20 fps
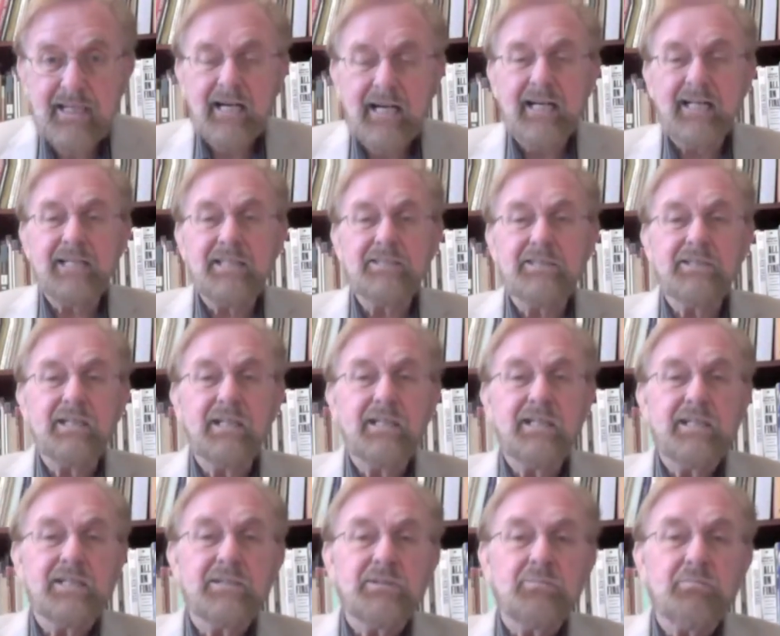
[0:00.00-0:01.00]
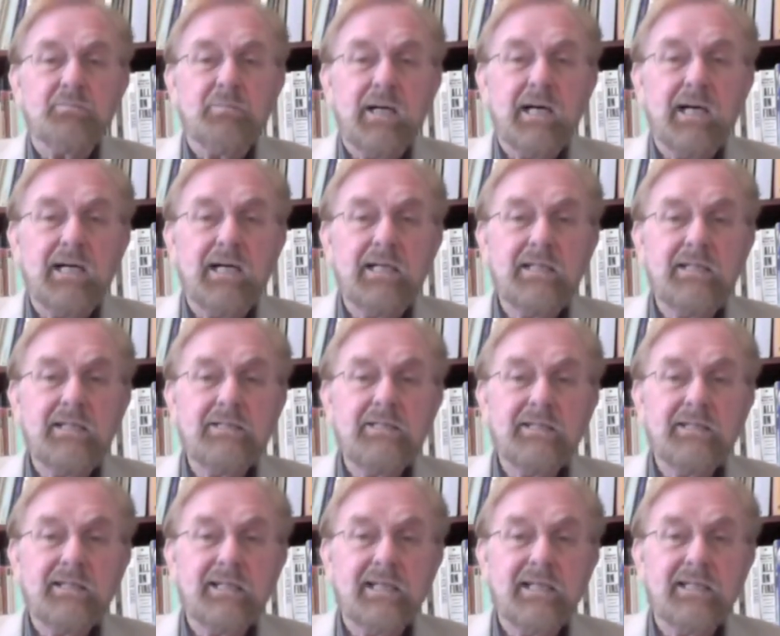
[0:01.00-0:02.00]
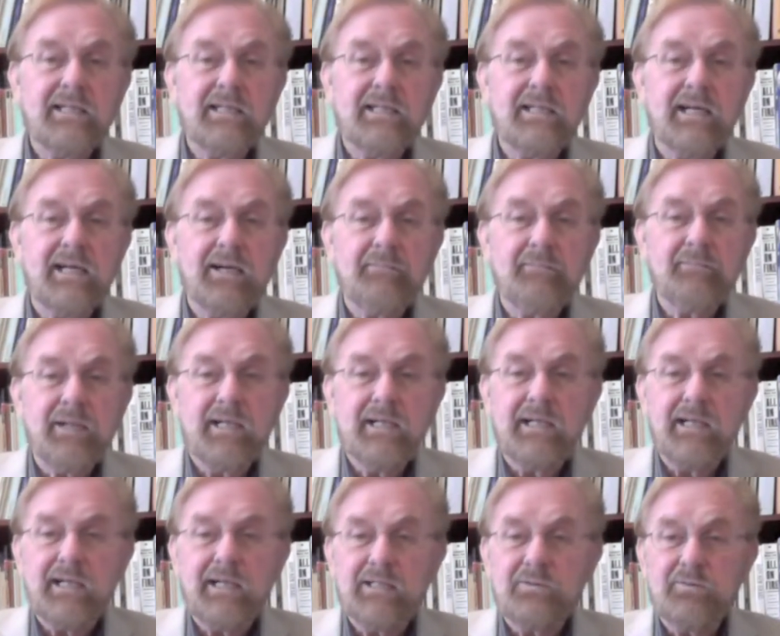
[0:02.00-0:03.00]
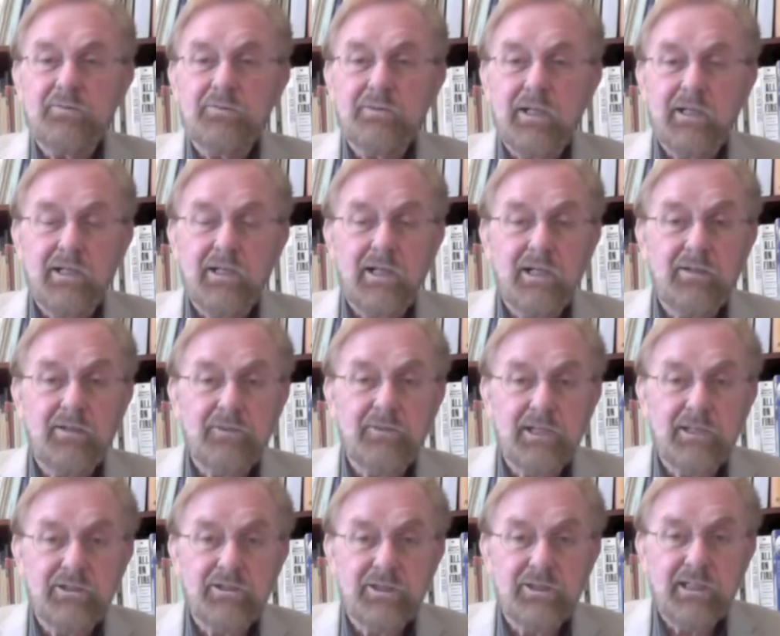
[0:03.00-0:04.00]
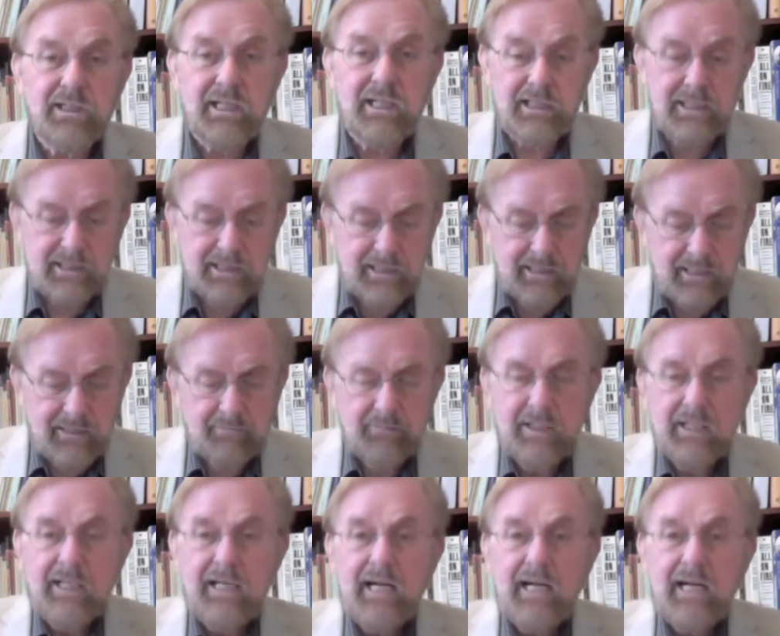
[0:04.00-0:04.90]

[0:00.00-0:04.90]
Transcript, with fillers: And he said it's mild like a lamb and it has a lot of energy like a lamb.